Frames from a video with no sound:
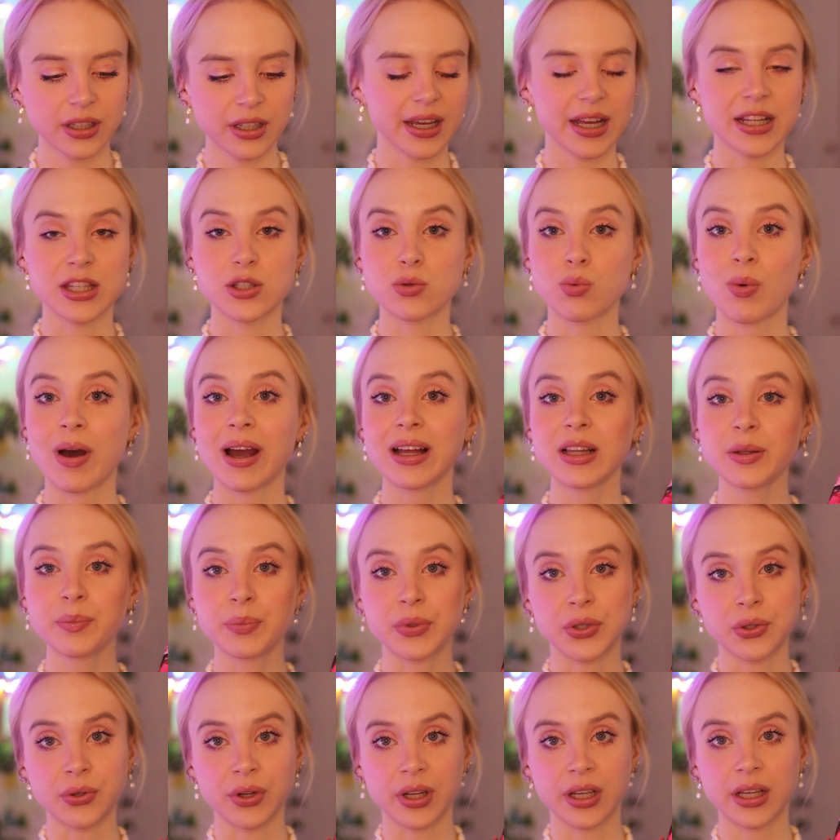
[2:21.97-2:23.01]
It's Wild
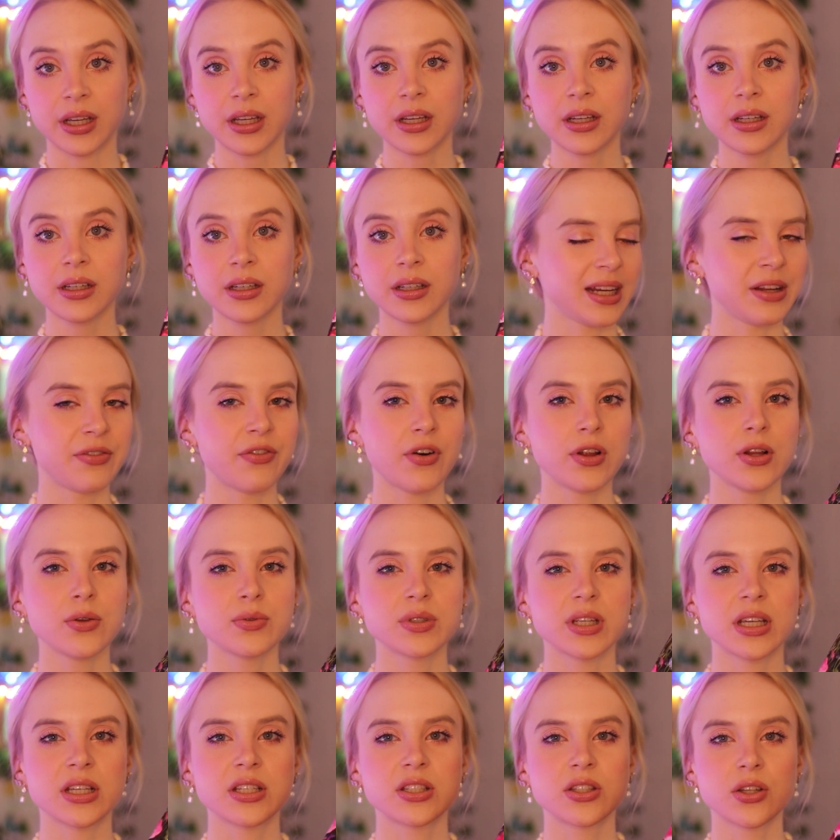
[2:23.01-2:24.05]
Beauty. It follows
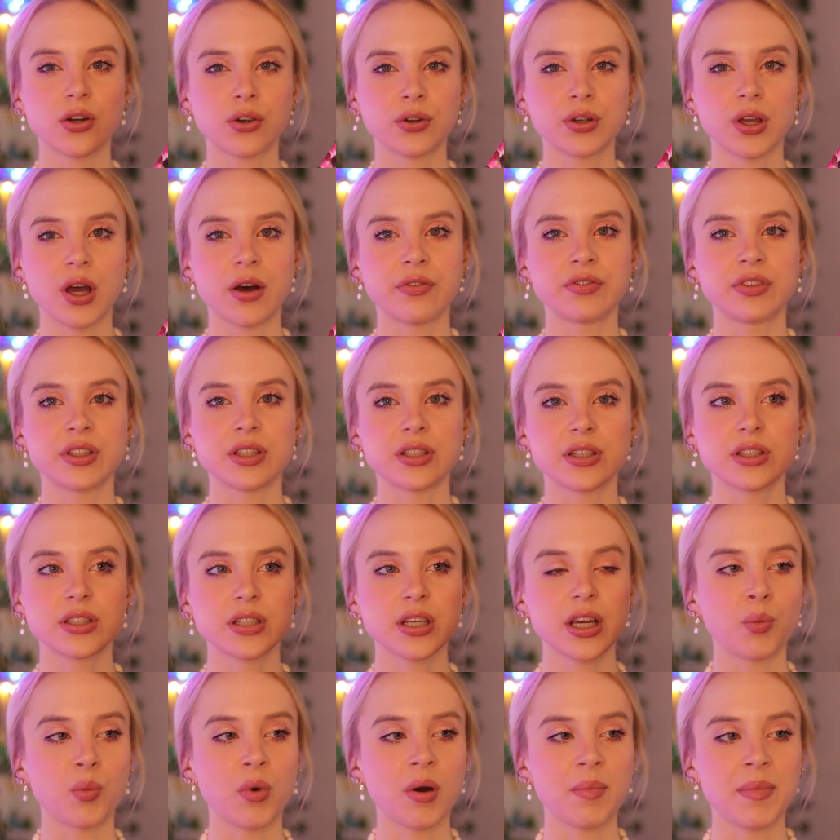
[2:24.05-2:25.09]
a story of this
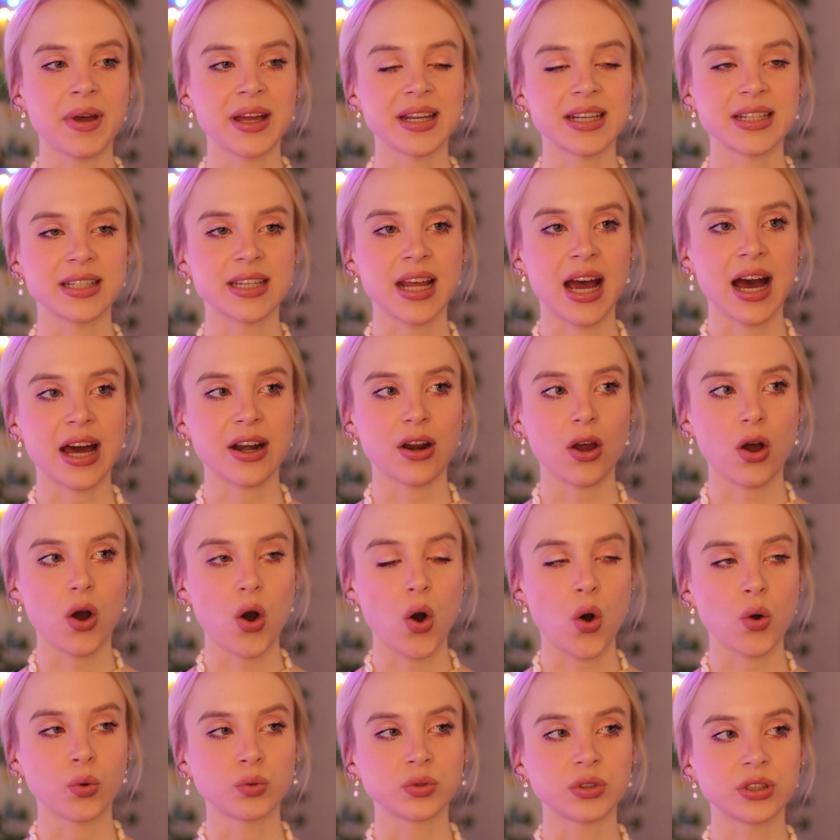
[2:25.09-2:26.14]
woman that
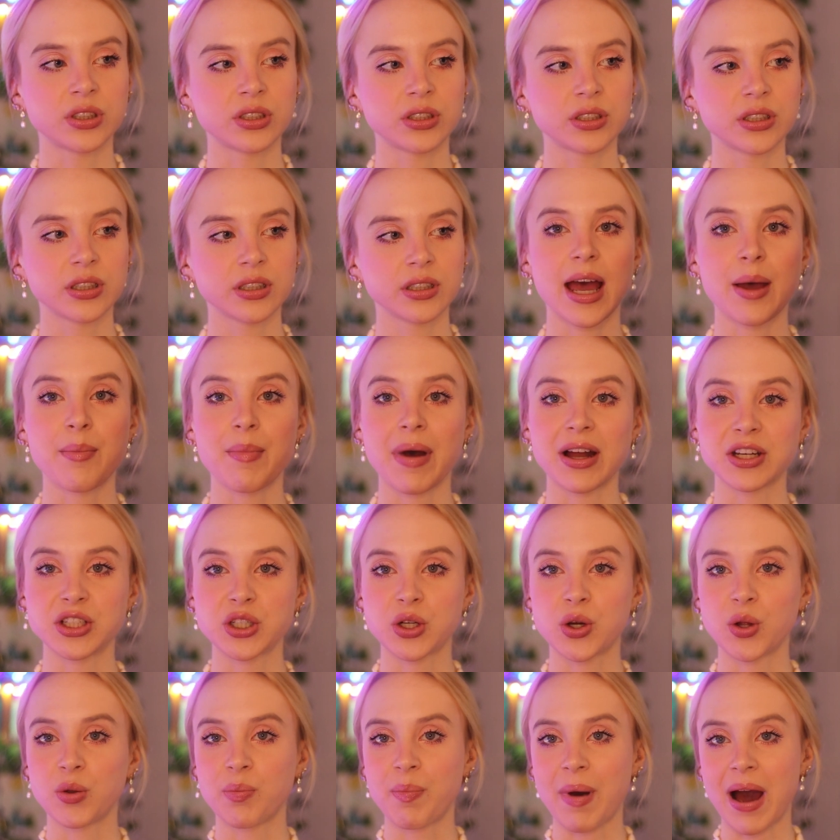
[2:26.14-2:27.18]
holds a
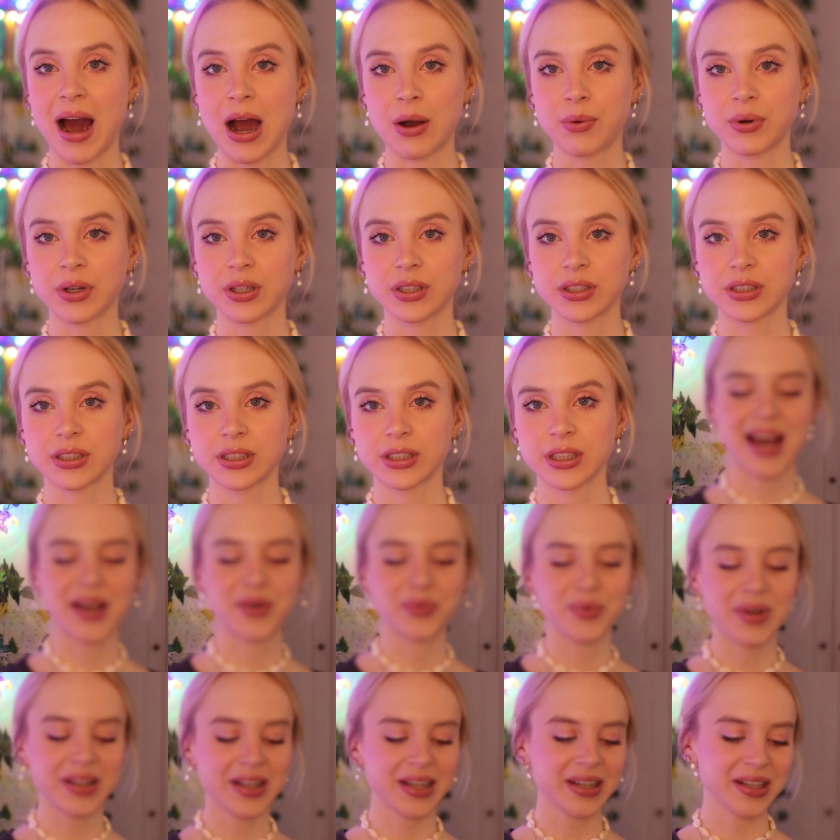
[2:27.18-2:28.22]
magical powers. I
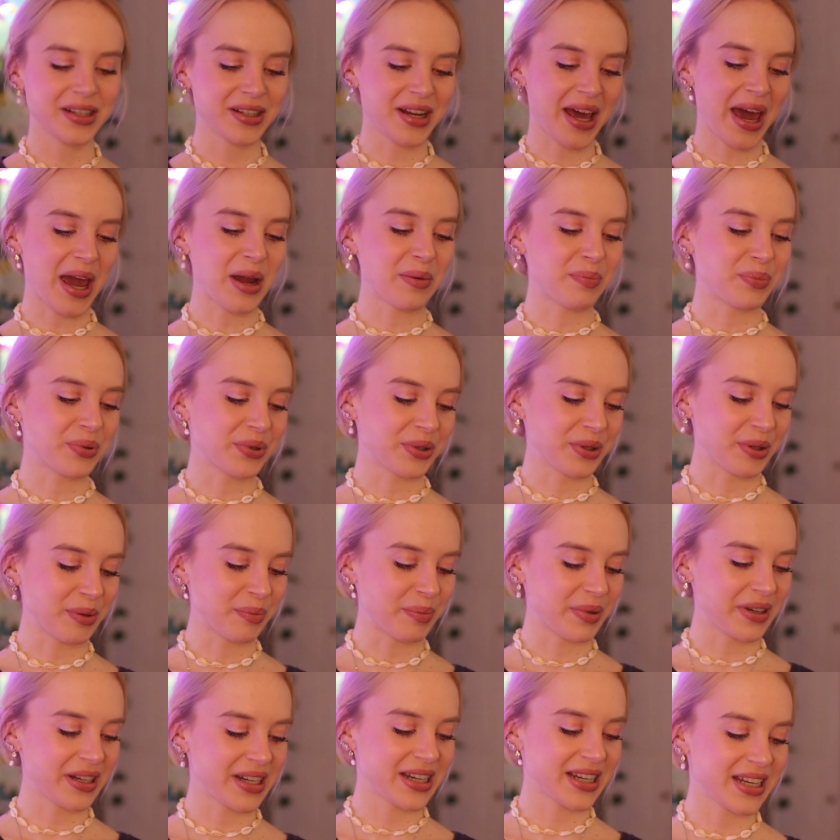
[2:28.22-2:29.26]
read it in April,
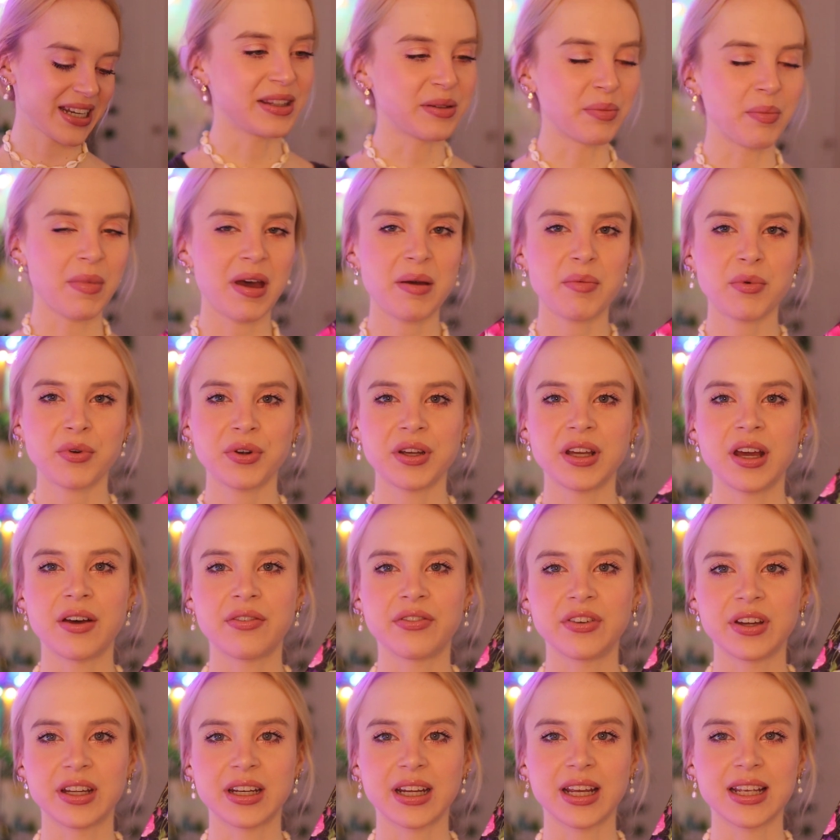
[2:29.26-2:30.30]
but the memory
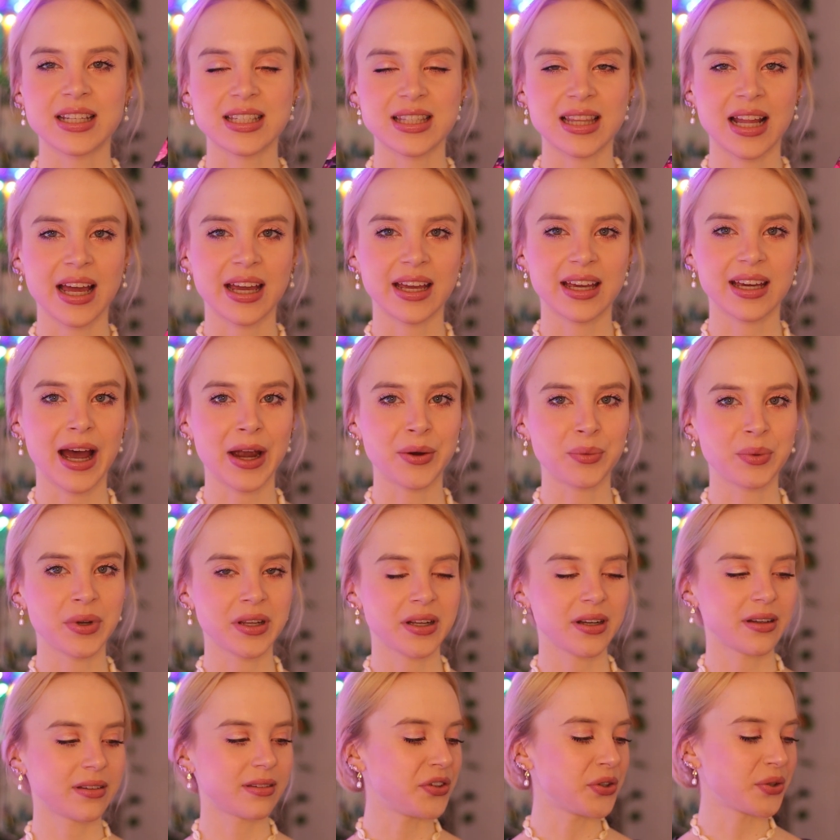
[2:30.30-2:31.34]
of it is like I
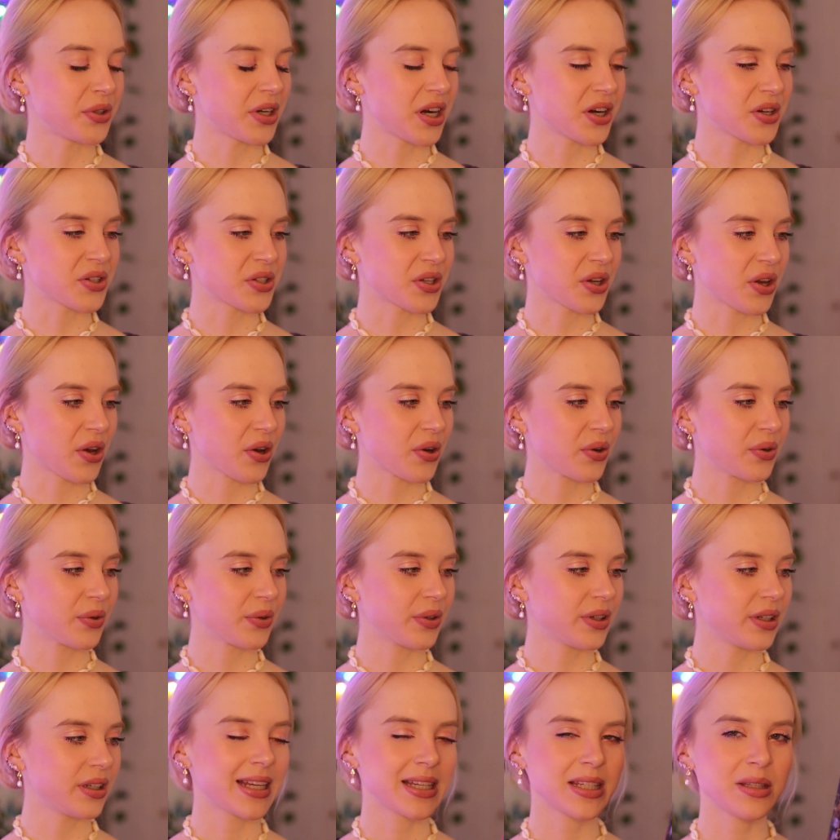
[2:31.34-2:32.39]
read it a few years
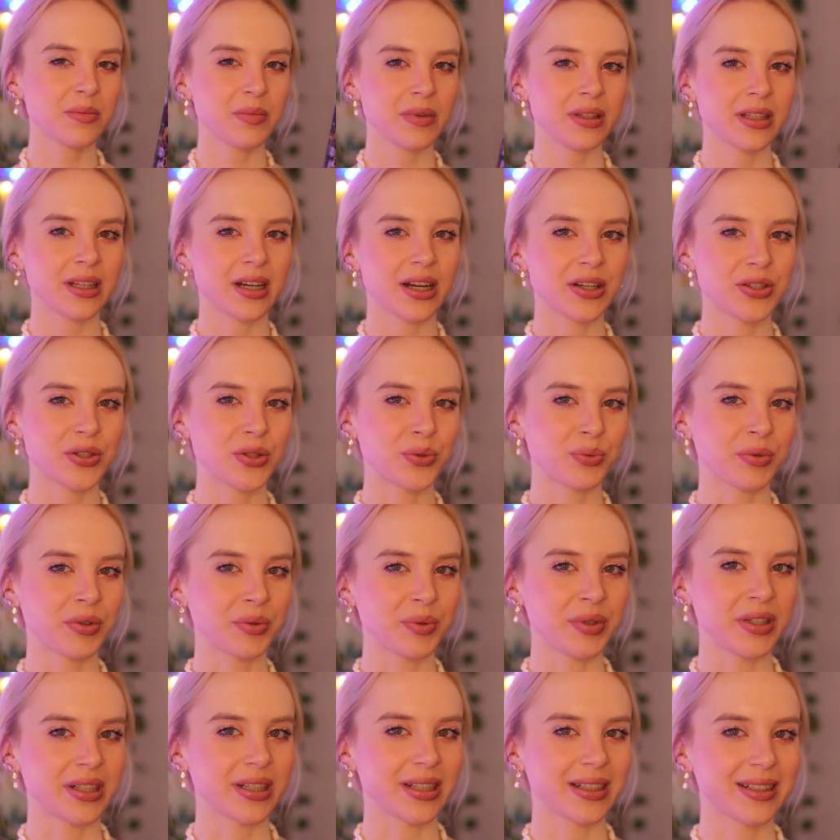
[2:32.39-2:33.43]
ago. Doesn't mean that I should
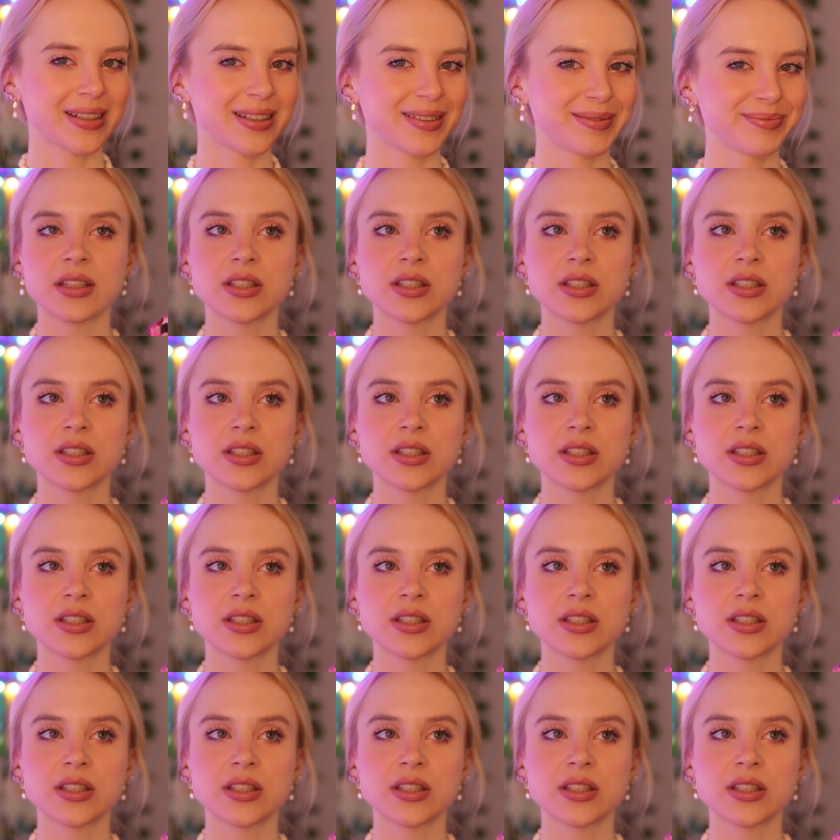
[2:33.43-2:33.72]
reread it.